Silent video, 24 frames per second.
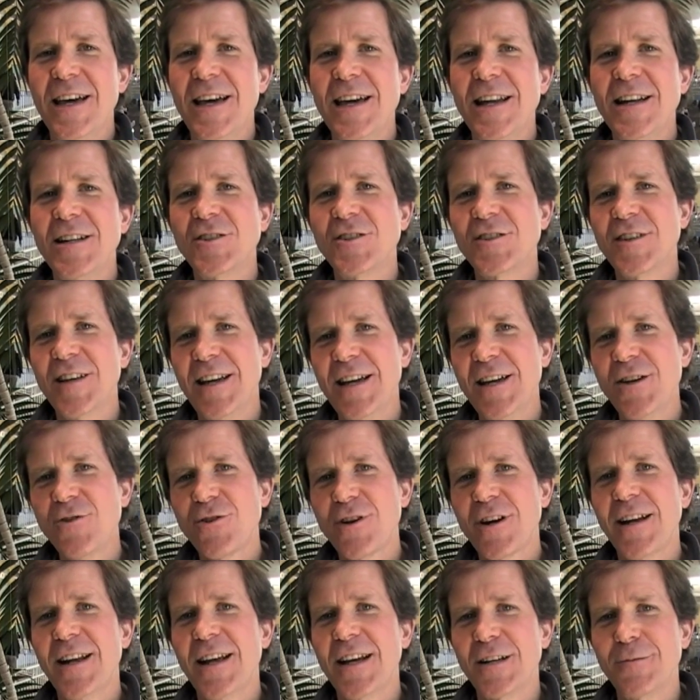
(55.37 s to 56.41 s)
And it's the
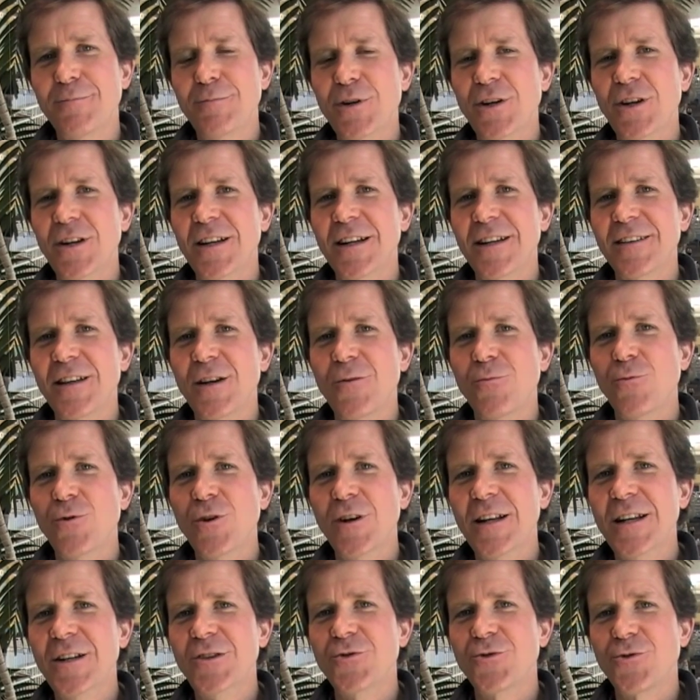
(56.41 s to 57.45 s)
interconnect billing that
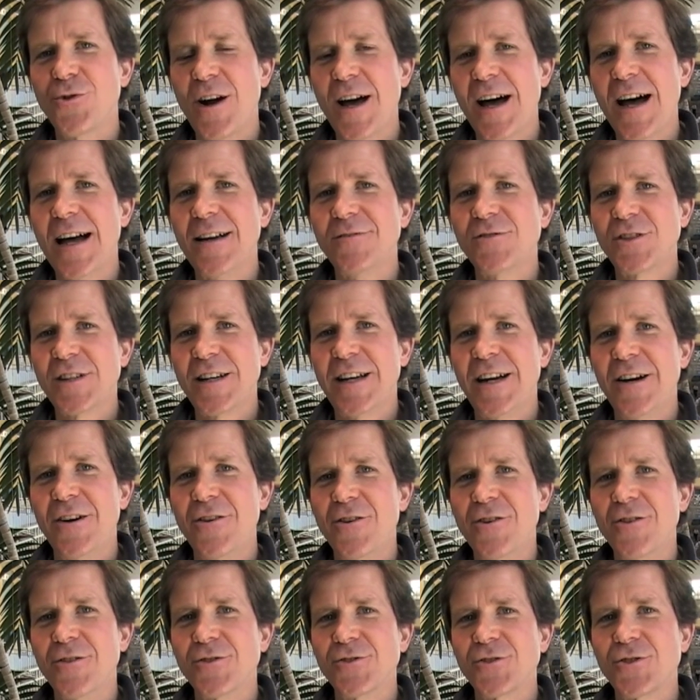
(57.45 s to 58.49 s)
really drives
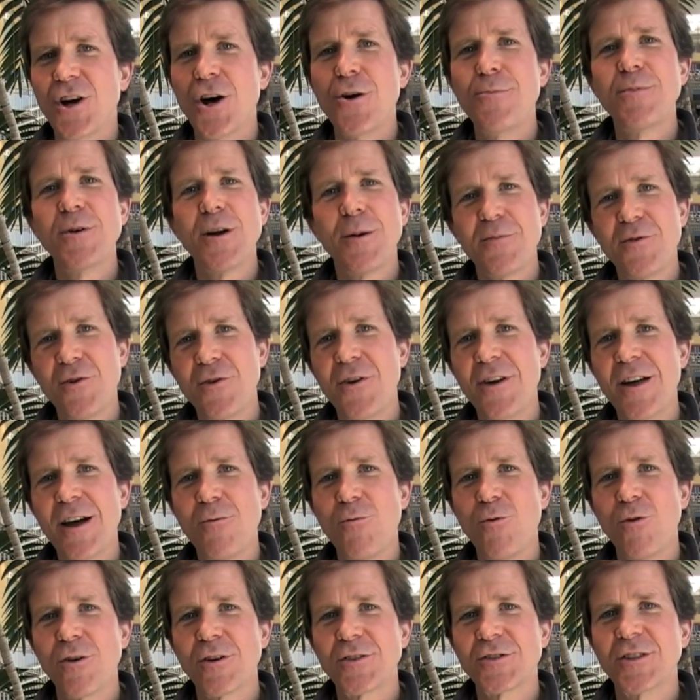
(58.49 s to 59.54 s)
carriers to open up their
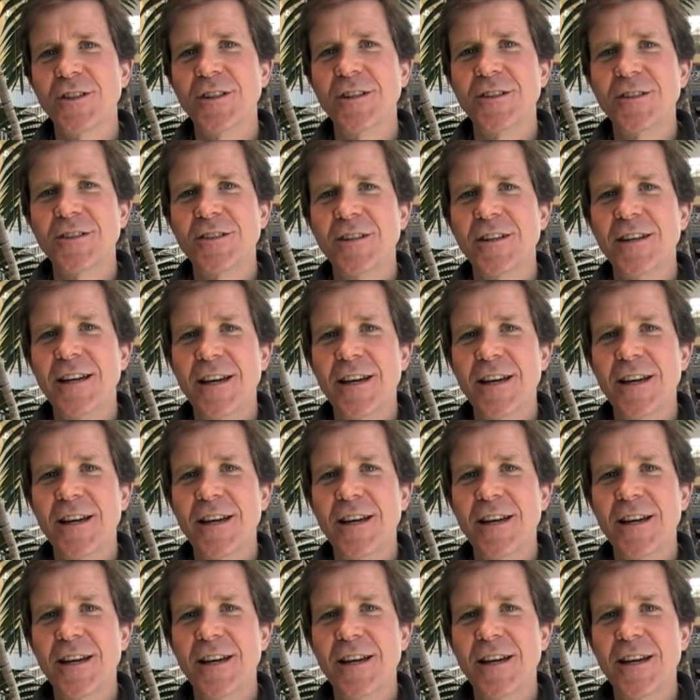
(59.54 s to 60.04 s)
networks and to